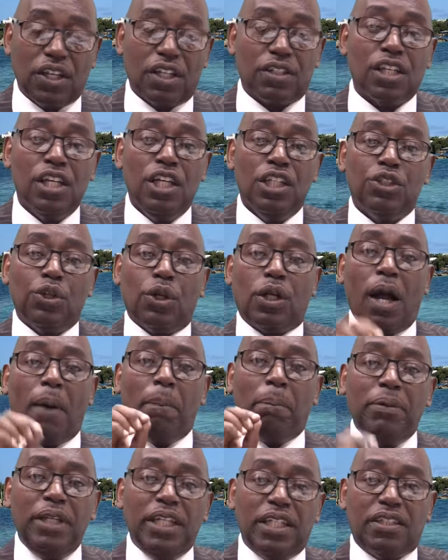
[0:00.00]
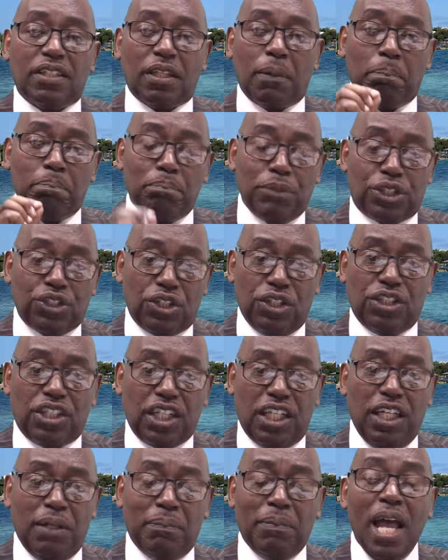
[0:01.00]
us to complete submission to
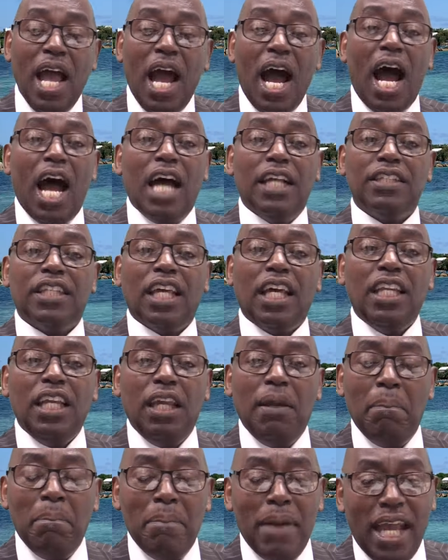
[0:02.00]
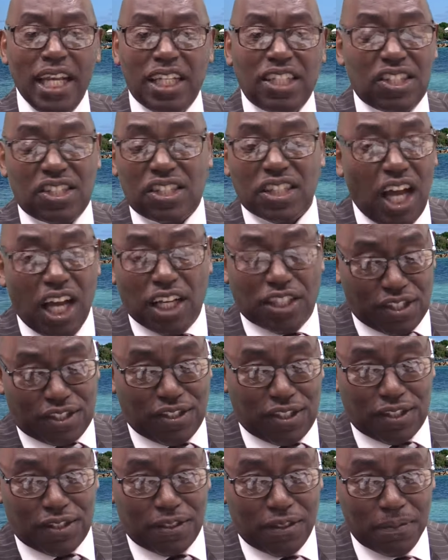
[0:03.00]
him. And then he makes
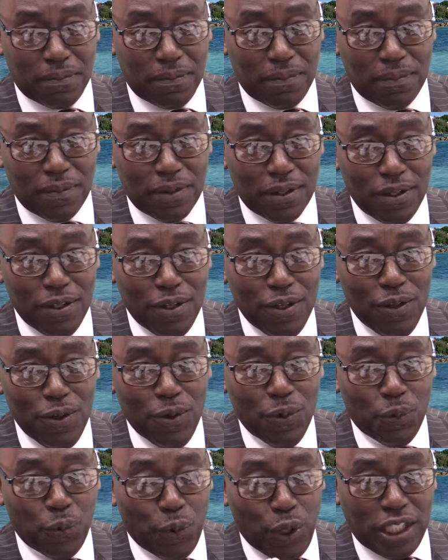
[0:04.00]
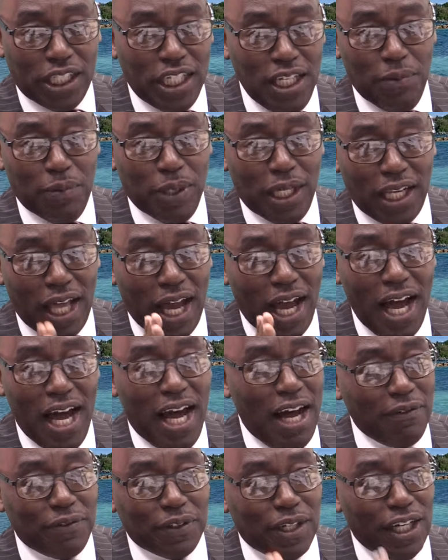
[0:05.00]
us what he will
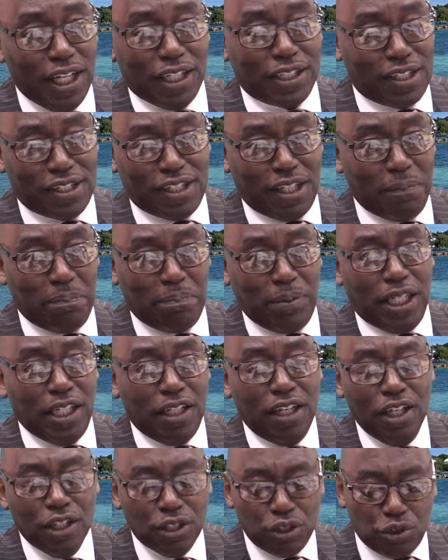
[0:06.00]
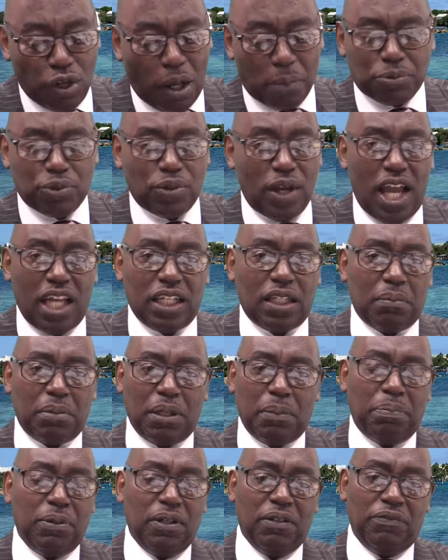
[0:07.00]
have us to be. Stop trying to
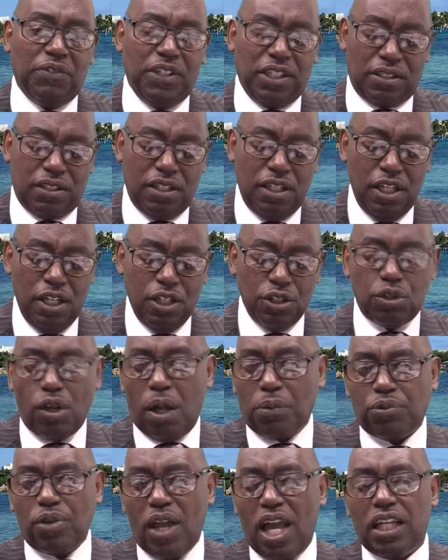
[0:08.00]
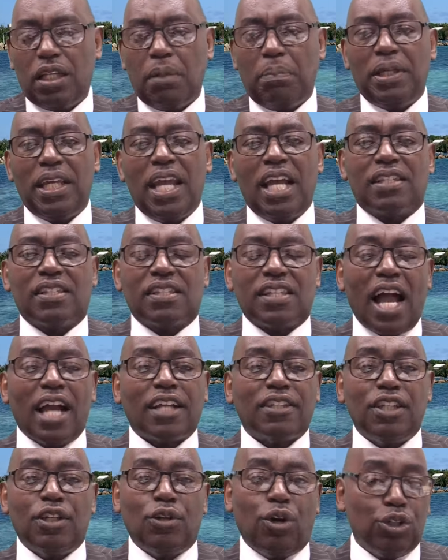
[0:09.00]
be perfect. Stop trying to be
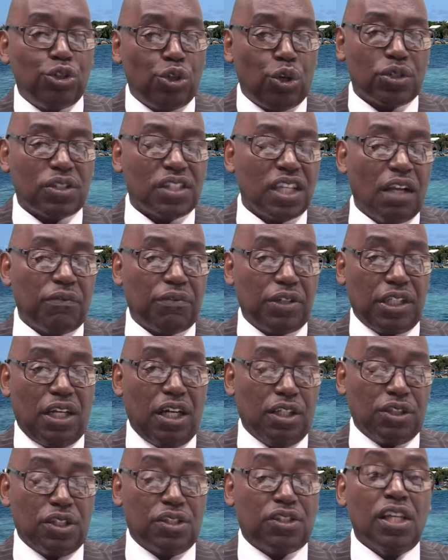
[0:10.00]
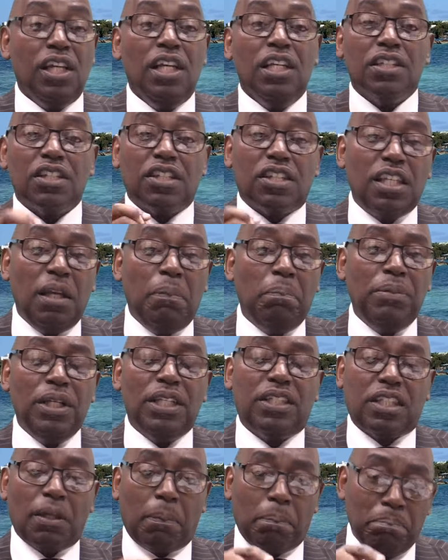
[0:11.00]
exacting on yourself and others. Simply
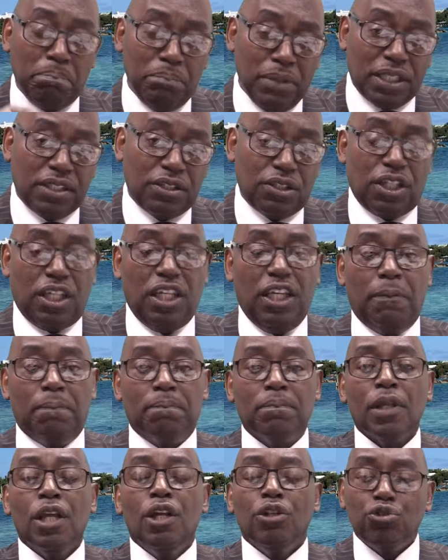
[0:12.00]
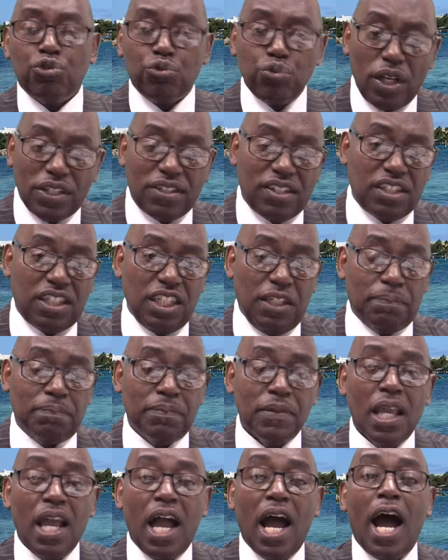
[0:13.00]
submit to him. Trust him.
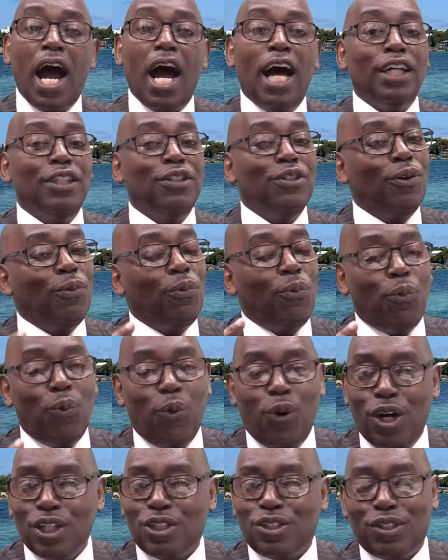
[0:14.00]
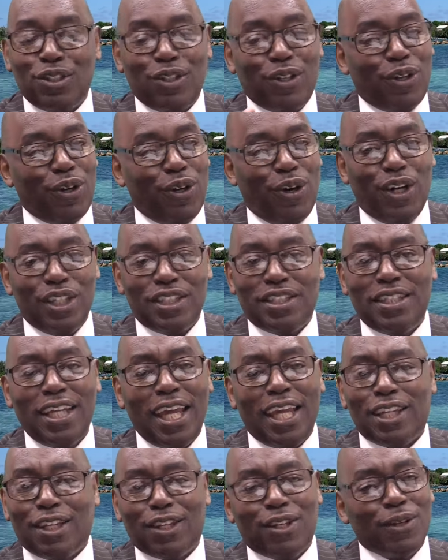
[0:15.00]
And watch God
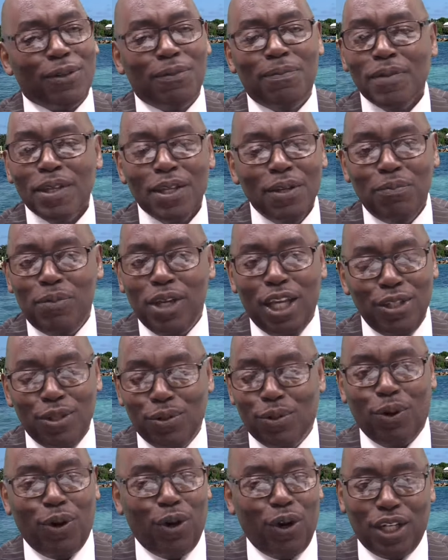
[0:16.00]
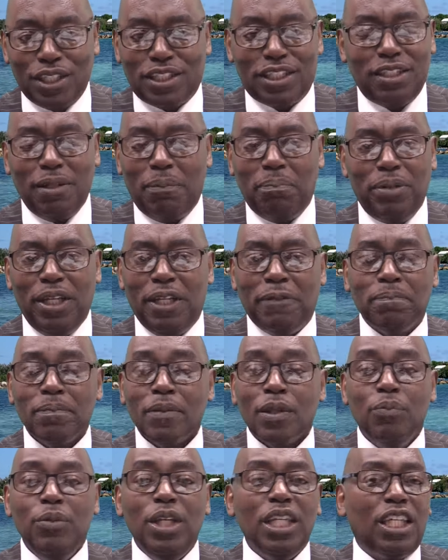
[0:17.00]
take you where you ought to be.
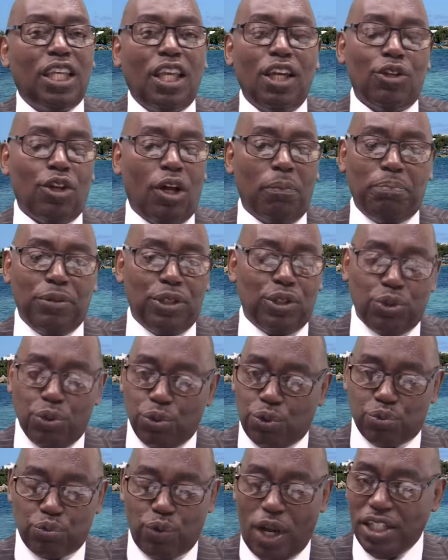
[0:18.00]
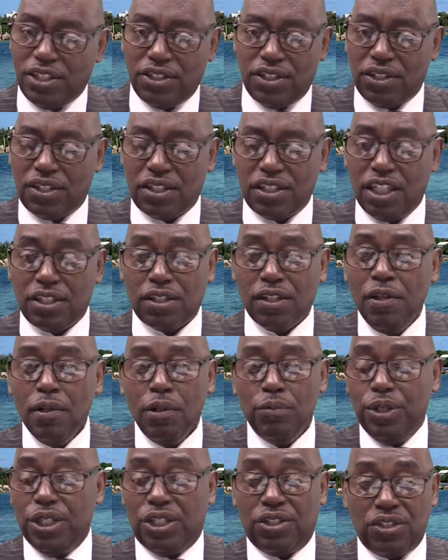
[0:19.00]
We cannot produce righteousness.
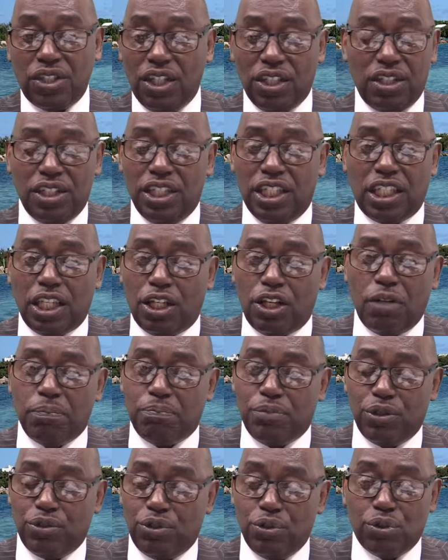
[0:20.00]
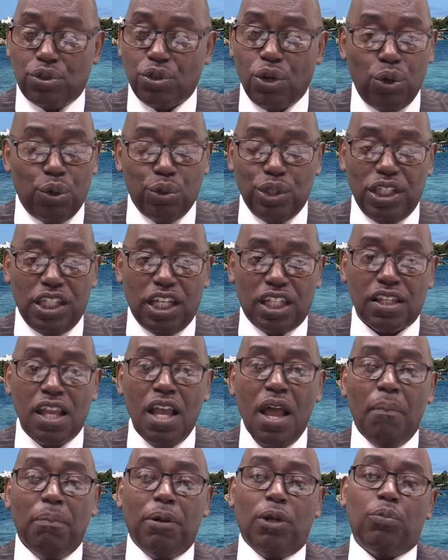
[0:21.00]
We certainly cannot produce holiness.
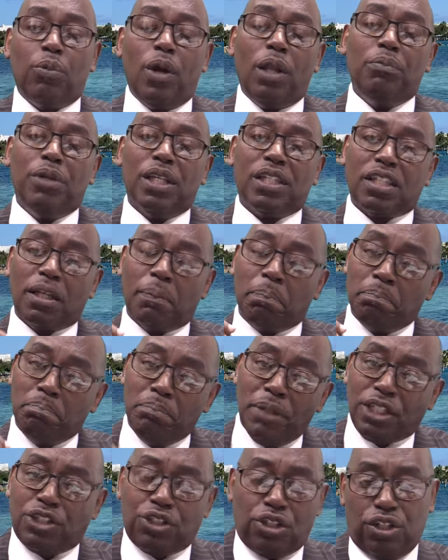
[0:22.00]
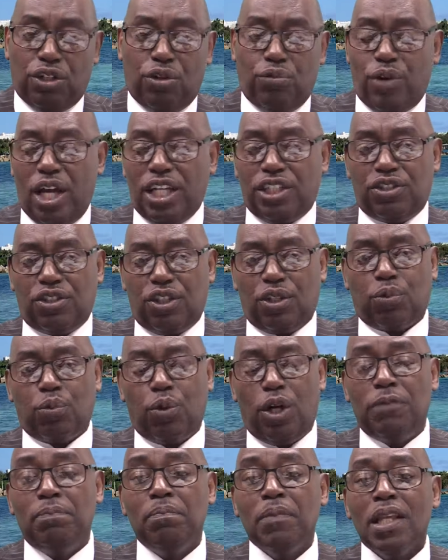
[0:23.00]
But when we submit to the righteous
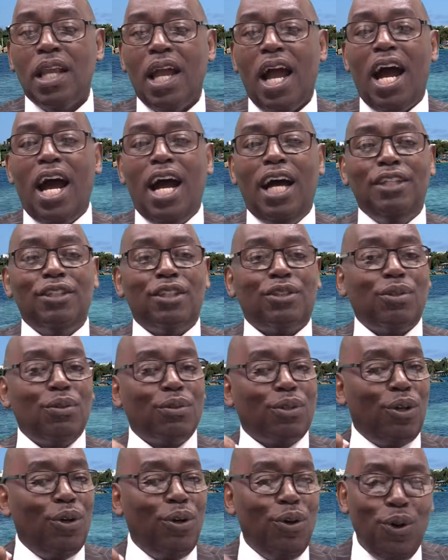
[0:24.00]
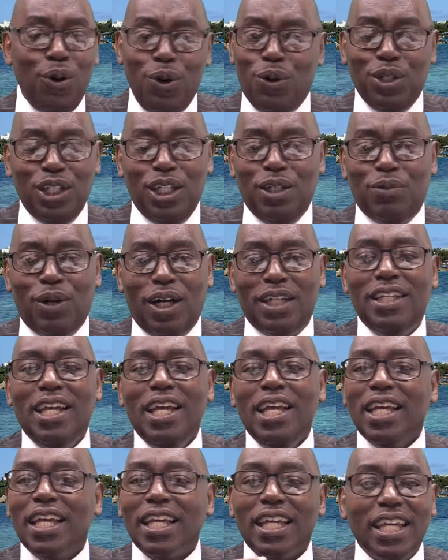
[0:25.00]
one and to the holy one,
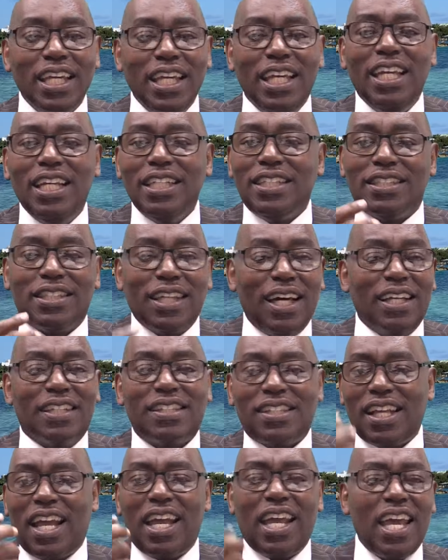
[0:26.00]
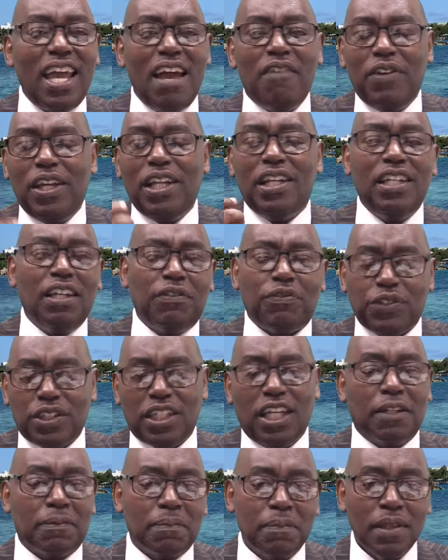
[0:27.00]
he does the heavy
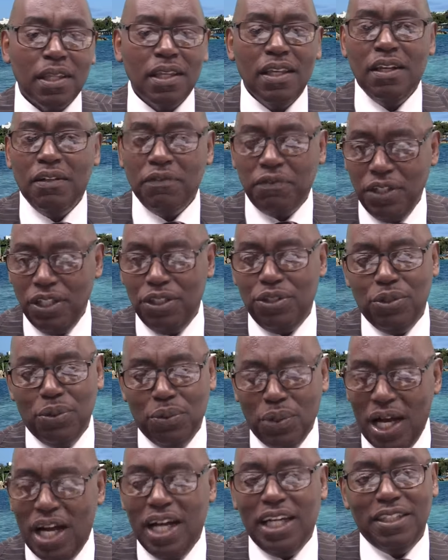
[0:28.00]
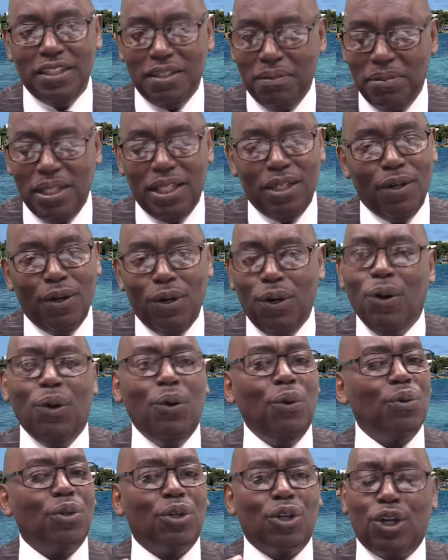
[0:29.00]
lifting for you and me.
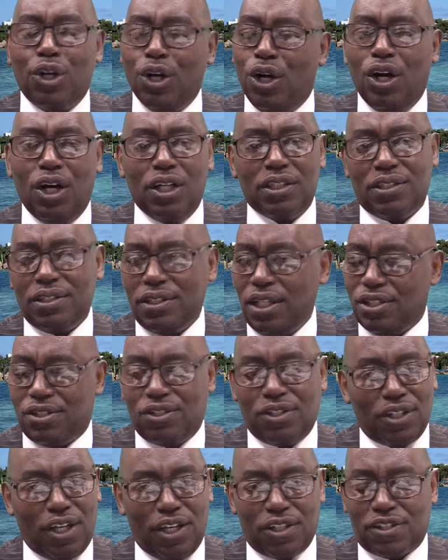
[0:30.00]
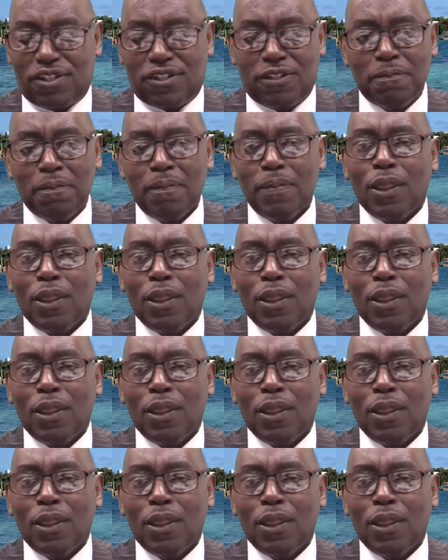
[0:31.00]
Oh God, touch us.